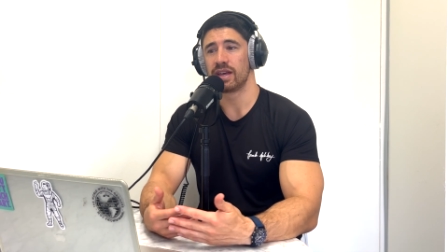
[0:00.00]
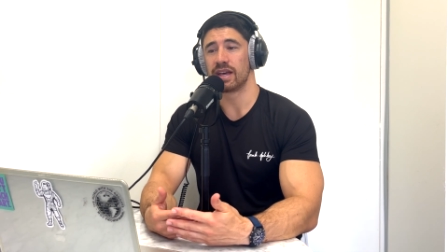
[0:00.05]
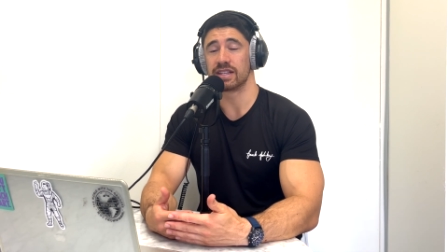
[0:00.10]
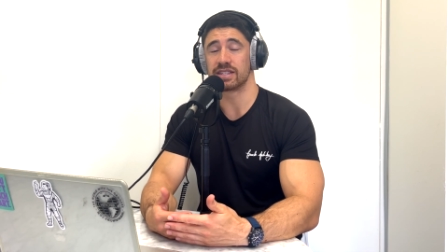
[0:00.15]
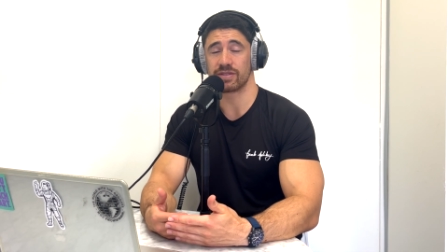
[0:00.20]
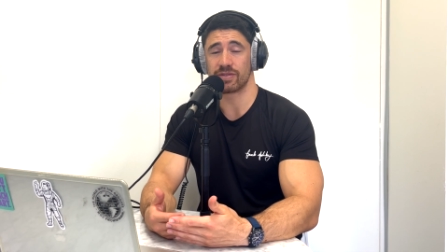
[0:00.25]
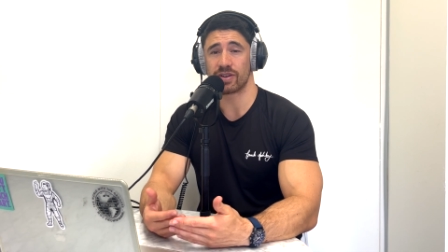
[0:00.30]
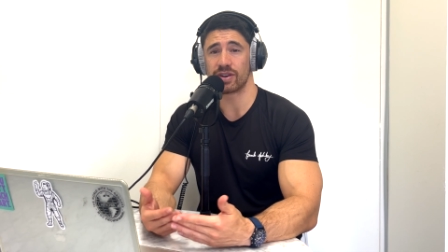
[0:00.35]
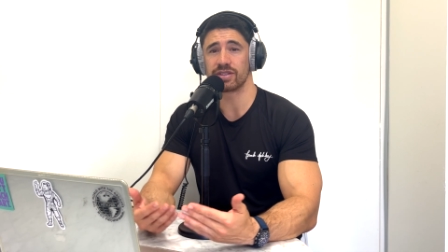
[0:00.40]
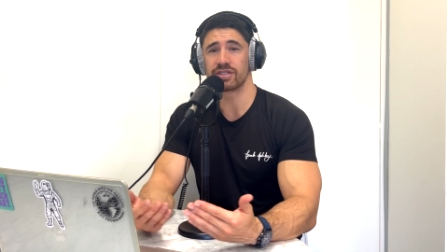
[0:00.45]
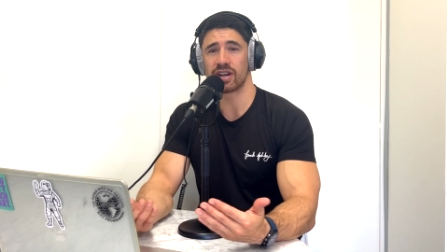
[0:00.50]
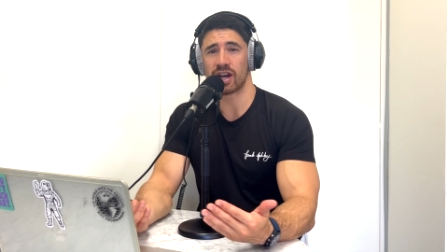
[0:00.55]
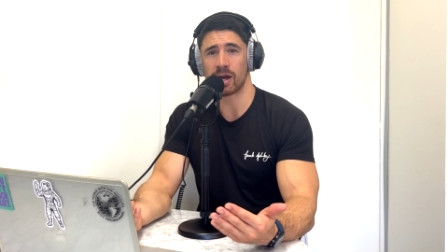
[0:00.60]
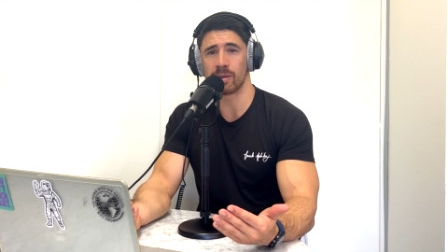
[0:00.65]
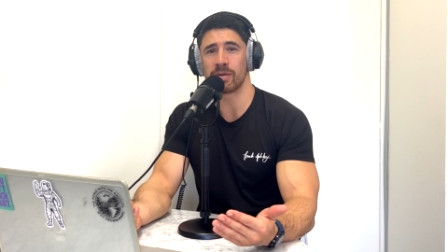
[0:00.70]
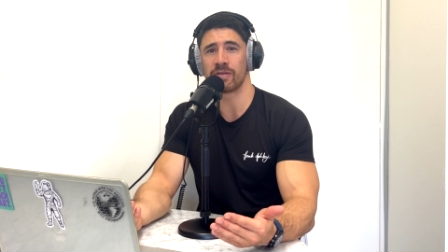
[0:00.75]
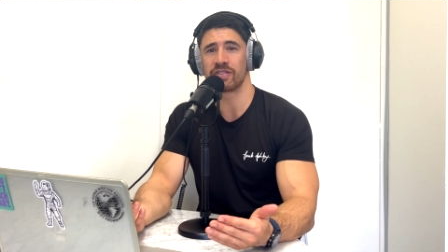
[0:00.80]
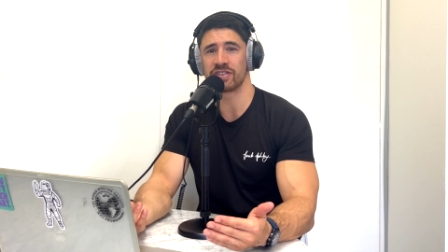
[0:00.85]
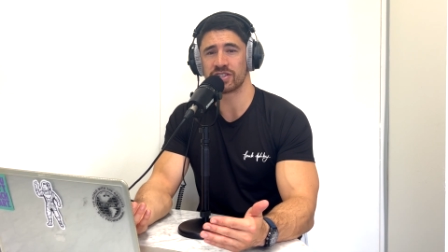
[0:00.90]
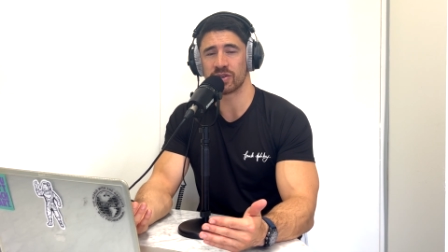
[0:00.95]
it's a very
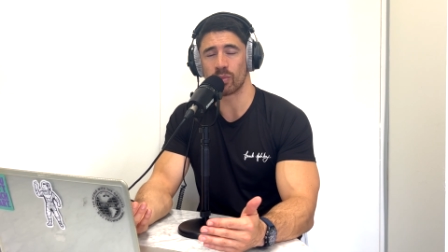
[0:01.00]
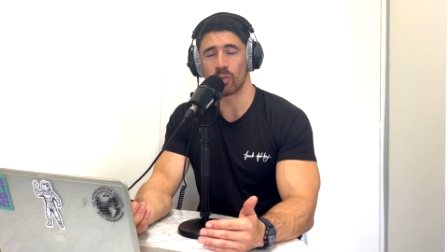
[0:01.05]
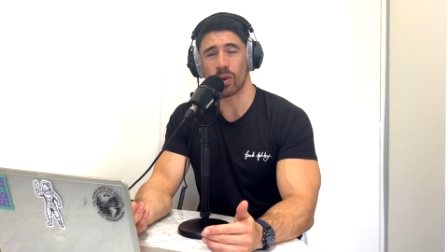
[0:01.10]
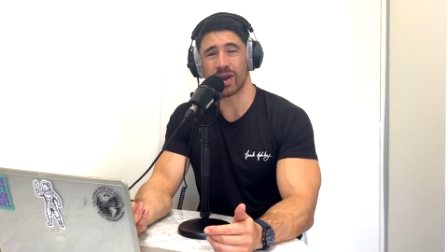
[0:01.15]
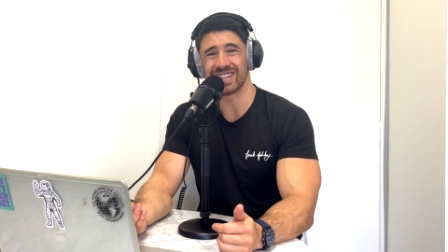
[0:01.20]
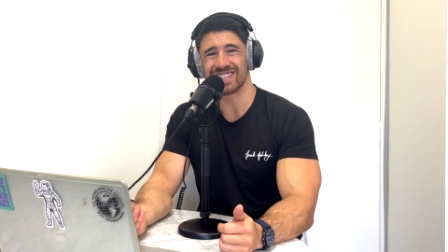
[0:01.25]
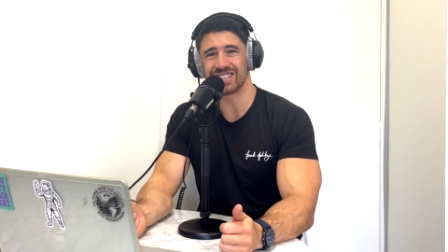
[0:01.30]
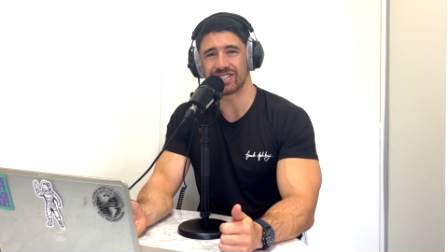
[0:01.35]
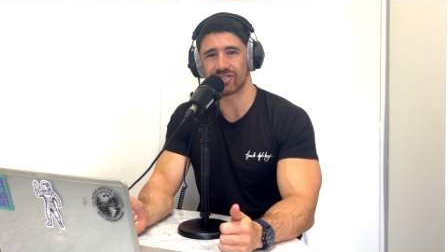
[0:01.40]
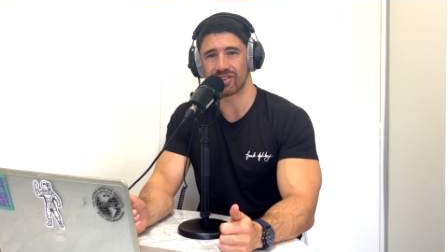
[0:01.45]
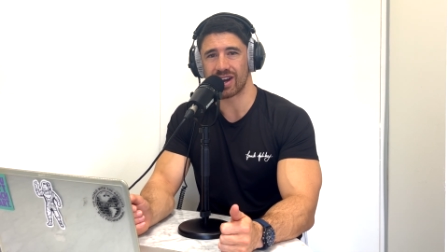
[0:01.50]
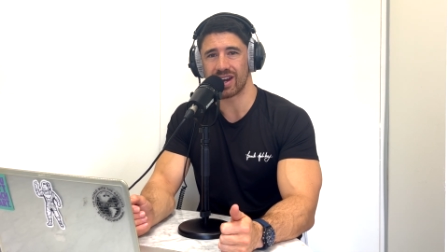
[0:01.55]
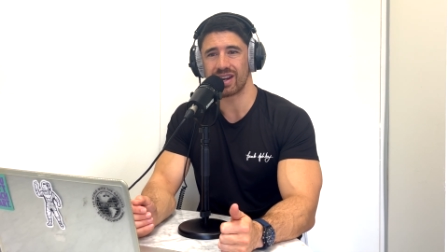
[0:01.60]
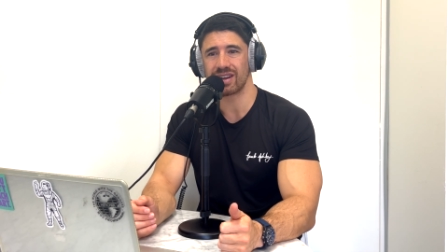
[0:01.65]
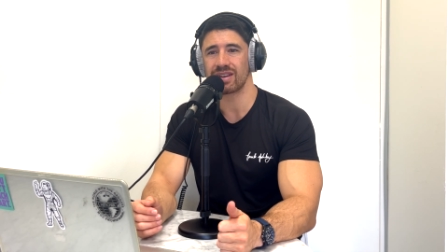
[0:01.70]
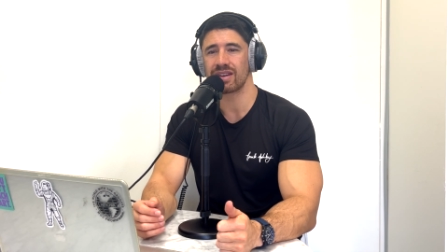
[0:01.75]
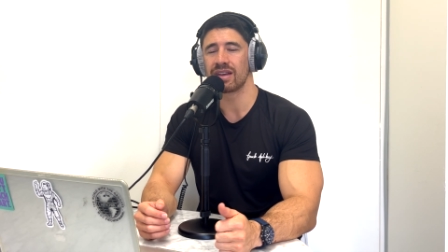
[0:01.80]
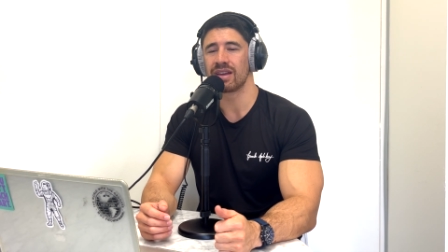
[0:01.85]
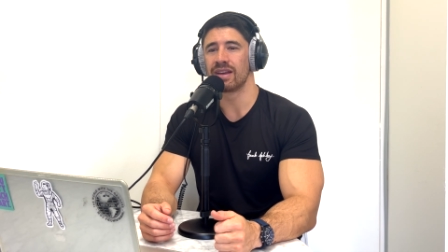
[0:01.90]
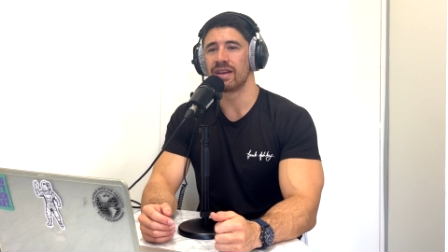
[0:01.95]
time efficient way to
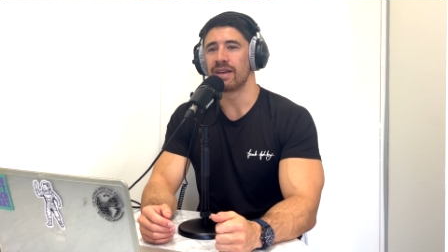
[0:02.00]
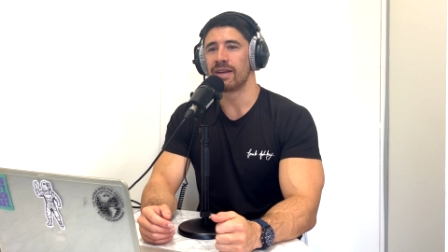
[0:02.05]
train